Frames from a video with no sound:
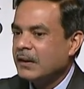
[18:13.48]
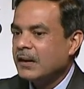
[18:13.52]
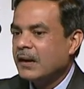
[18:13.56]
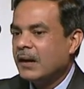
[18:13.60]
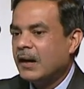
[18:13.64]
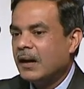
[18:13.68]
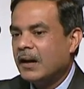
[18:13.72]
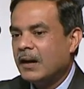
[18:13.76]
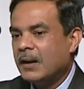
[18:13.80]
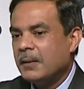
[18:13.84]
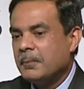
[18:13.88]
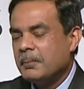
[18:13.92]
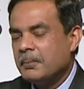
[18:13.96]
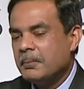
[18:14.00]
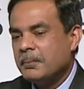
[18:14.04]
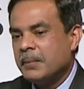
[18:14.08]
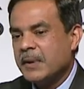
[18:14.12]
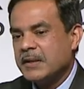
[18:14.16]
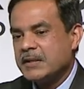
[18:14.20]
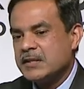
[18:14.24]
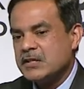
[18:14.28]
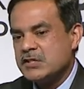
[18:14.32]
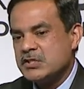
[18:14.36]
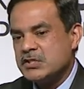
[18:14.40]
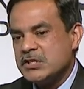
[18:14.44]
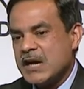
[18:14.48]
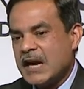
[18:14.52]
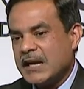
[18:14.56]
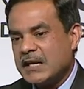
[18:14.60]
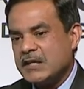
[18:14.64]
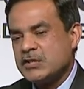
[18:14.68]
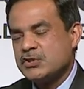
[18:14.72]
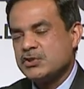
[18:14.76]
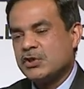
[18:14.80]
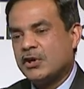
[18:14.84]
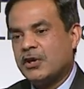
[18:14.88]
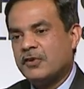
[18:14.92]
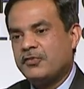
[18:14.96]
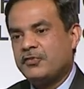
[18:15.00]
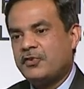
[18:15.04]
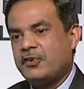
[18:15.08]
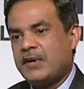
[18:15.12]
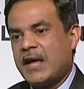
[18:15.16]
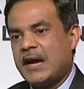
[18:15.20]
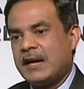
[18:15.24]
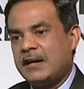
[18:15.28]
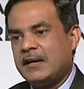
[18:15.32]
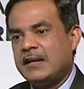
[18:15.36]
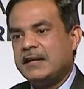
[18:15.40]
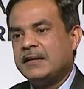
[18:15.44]
But the challenge of
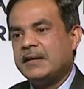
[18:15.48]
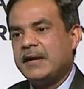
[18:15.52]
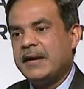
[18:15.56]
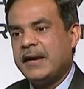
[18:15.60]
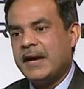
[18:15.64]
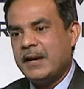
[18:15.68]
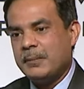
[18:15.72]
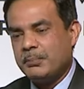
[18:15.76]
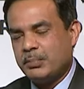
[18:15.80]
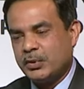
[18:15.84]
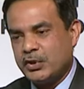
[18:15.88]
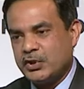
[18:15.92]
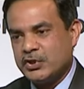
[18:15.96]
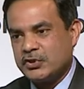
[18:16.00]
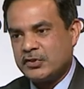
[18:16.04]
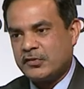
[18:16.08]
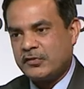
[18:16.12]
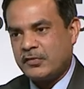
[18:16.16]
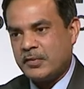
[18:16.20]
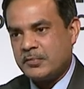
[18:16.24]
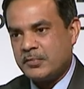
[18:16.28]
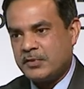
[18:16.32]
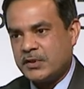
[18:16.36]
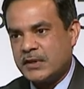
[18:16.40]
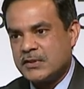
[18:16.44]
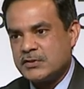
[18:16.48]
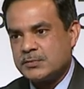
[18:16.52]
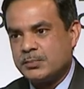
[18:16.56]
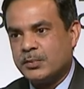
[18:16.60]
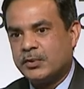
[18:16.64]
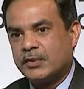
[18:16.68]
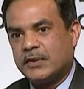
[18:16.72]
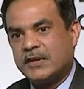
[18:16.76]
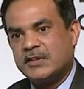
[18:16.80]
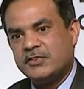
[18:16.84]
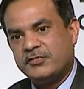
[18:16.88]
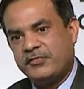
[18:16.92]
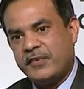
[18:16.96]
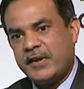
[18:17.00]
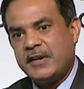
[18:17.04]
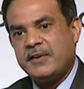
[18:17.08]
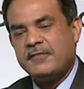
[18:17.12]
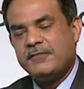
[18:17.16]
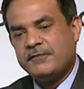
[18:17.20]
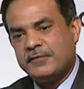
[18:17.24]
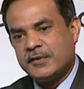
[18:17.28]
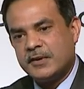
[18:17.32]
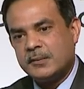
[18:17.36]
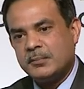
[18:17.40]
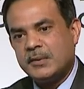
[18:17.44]
tackling air pollution from transport is very
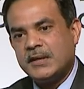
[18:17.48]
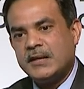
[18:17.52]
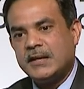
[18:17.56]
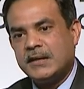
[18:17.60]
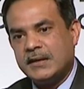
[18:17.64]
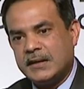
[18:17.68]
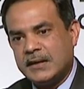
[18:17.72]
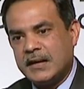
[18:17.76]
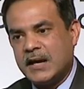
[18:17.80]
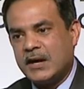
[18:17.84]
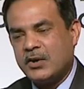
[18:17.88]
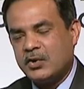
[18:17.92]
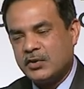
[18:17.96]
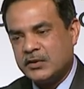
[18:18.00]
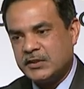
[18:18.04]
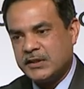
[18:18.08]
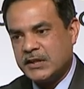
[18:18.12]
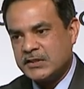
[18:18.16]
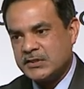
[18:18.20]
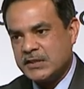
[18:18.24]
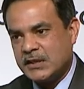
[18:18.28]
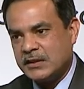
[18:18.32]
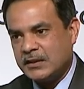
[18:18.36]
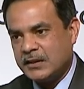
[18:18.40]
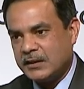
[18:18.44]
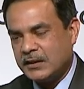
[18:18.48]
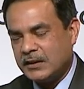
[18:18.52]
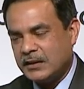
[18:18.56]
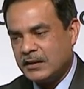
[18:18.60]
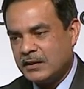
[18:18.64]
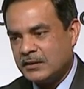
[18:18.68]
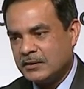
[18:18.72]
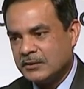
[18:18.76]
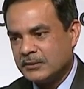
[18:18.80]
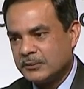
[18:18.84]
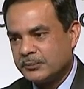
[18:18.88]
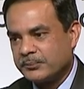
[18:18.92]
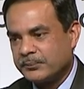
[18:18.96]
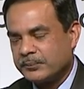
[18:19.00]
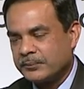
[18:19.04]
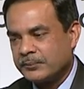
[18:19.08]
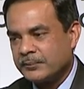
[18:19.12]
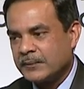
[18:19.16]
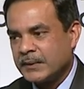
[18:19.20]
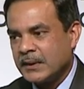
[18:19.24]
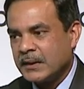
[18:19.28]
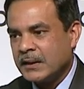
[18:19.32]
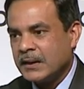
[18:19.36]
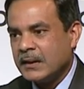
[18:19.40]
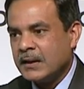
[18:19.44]
firmly now on the agenda in London.
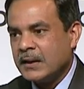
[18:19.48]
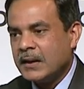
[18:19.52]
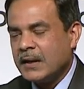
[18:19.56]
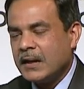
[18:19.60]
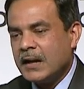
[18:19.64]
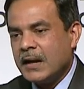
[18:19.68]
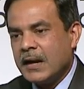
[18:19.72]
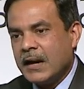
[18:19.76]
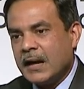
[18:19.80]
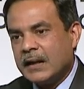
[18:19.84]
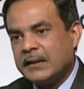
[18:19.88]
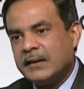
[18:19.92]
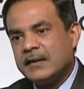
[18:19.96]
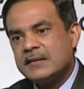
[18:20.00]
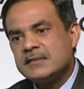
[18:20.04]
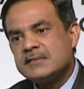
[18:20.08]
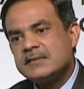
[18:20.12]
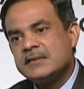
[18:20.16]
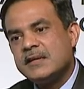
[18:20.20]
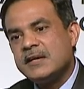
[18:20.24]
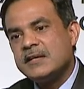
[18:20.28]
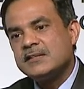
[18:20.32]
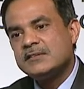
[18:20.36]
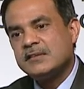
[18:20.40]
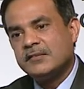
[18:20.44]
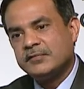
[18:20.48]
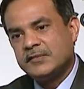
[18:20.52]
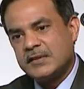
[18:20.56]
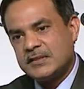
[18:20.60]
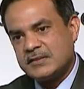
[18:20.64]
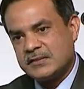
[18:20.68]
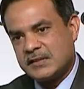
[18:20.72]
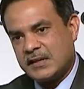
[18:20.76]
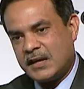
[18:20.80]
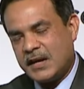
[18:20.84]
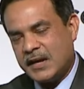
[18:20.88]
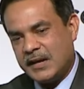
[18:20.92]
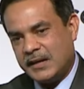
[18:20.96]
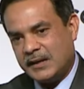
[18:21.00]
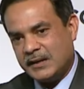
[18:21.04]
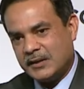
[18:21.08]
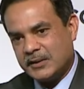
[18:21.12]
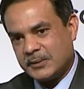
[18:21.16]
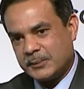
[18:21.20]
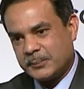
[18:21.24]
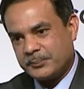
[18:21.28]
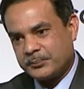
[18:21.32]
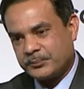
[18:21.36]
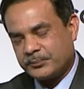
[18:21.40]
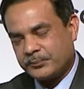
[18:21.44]
And it's things of this kind,
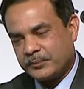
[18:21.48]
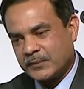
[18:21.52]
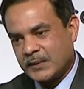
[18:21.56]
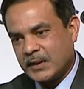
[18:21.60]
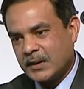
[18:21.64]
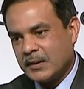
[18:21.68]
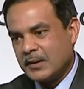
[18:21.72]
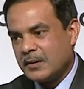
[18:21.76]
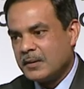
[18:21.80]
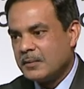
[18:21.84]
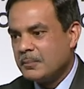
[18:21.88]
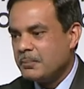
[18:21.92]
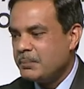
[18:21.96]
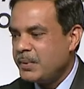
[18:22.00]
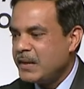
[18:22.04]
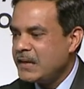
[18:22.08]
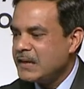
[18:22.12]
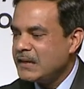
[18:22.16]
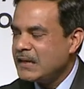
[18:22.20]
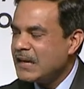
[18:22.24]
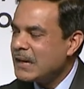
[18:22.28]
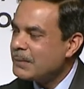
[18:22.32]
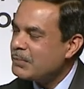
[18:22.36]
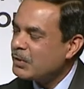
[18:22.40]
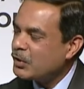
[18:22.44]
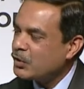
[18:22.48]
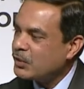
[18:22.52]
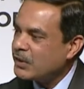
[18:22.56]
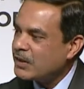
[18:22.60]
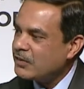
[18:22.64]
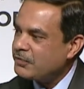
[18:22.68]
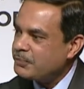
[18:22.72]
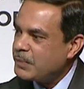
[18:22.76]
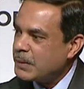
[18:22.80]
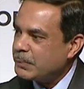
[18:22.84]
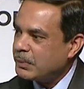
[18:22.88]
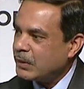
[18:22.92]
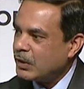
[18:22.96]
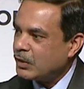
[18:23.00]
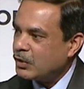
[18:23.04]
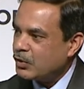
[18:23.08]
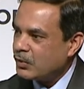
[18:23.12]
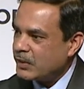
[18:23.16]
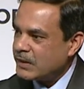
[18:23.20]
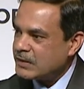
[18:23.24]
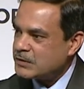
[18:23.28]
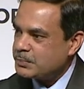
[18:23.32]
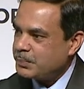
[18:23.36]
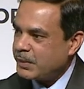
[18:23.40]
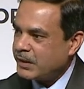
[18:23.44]
being able to give people a good
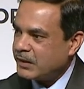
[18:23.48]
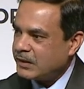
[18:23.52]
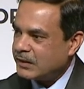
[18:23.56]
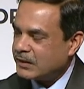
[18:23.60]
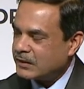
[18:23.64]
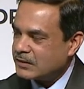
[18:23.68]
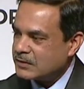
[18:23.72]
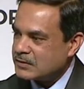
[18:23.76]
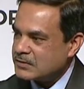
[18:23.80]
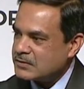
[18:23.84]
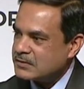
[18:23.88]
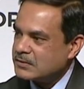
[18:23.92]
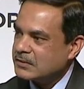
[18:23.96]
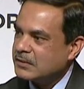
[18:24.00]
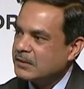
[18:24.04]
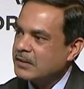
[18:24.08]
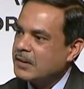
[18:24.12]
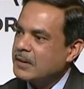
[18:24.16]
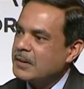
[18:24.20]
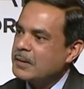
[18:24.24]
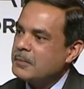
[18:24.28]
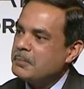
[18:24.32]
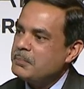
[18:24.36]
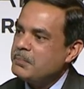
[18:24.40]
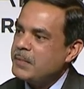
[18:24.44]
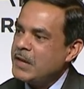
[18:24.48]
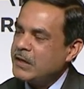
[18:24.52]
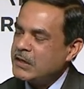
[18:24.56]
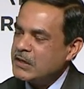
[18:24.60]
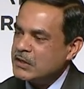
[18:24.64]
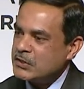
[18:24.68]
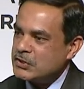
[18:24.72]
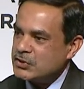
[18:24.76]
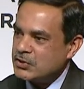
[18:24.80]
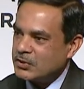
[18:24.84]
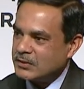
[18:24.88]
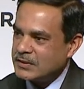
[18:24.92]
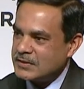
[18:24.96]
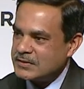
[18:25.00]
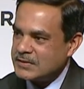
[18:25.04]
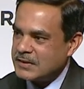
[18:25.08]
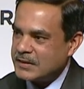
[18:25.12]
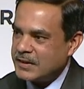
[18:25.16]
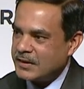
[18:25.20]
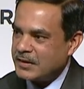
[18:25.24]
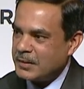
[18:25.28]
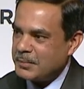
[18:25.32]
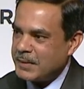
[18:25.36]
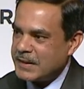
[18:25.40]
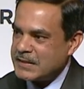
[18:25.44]
experience, making sure the
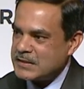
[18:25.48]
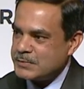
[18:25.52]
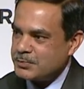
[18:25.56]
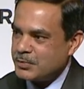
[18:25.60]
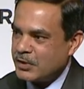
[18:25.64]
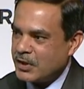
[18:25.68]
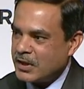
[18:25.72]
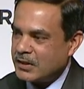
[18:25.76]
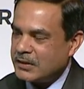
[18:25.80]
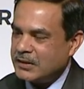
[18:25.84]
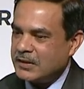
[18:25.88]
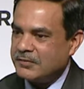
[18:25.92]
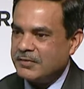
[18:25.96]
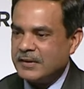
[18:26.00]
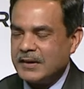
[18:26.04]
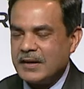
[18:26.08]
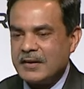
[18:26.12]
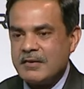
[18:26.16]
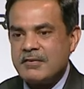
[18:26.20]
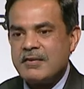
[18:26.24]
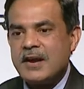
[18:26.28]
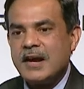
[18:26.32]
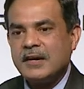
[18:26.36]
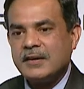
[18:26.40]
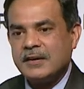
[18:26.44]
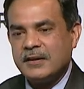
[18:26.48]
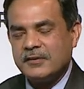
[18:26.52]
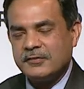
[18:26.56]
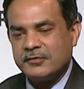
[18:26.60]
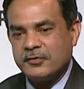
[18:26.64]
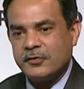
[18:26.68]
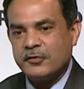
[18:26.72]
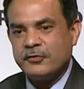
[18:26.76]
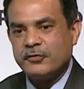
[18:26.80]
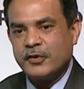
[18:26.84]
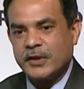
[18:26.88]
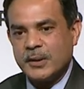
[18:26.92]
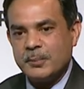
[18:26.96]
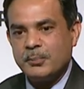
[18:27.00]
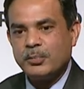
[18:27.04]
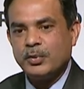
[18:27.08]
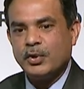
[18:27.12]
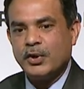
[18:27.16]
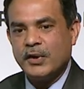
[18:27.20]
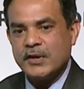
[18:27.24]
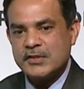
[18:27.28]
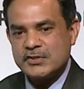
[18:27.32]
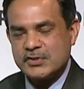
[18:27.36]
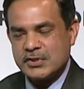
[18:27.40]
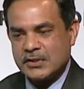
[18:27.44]
city remains productive and attractive for
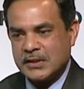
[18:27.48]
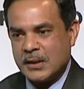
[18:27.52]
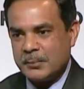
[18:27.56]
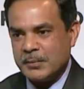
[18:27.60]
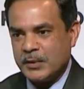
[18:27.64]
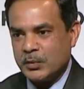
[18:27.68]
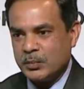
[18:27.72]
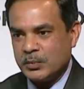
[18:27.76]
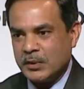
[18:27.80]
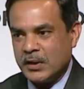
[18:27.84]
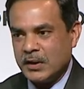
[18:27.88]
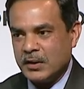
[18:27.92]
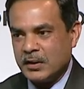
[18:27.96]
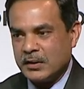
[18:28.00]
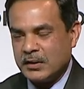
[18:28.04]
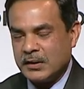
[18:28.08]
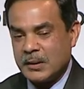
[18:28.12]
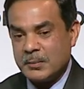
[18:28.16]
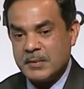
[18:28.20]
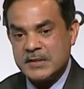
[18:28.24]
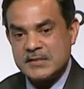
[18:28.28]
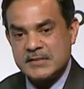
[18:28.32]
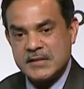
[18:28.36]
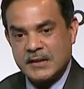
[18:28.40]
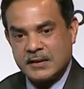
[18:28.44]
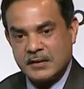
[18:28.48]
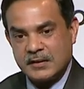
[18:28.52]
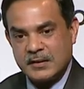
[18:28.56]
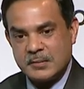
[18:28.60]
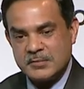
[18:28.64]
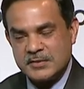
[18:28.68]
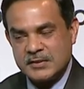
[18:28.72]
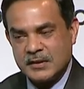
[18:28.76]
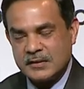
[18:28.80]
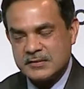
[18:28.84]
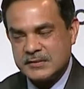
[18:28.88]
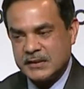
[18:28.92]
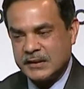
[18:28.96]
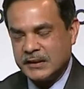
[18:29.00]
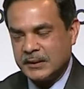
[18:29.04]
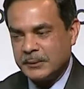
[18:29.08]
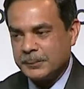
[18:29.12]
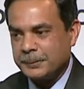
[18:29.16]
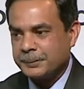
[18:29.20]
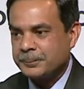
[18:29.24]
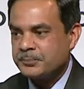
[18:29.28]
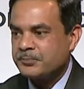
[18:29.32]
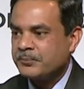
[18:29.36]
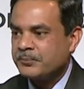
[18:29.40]
employers to come and settle themselves in,